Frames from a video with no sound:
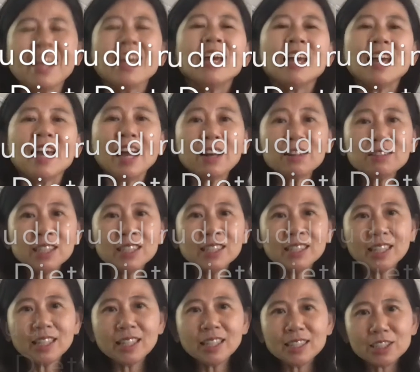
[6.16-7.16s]
Healthy
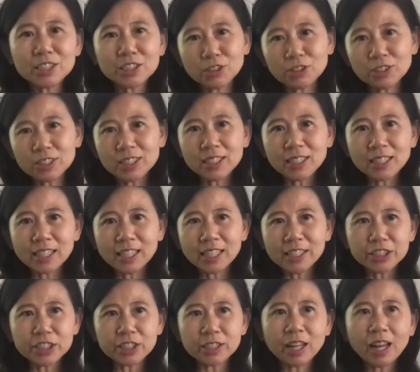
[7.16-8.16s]
eating starts in the
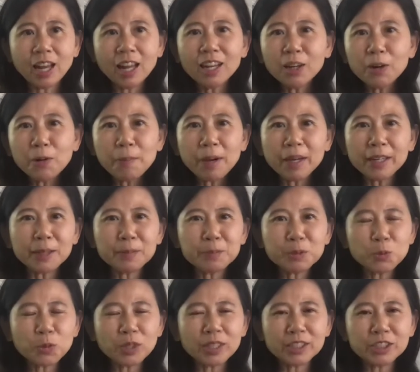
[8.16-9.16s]
kitchen. Hello, my name
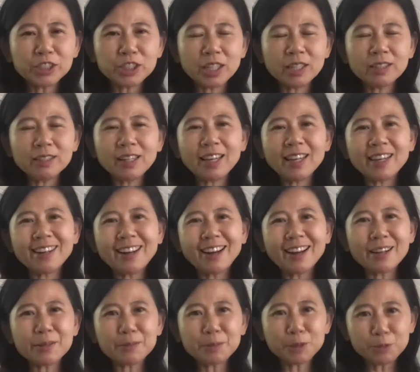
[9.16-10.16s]
is Winnie Chen, and I
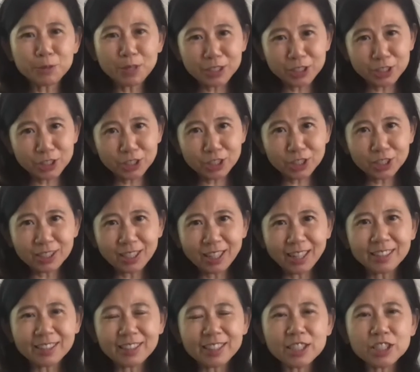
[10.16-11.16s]
am a registered
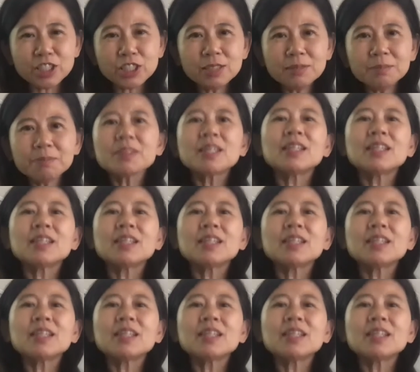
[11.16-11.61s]
dietitian.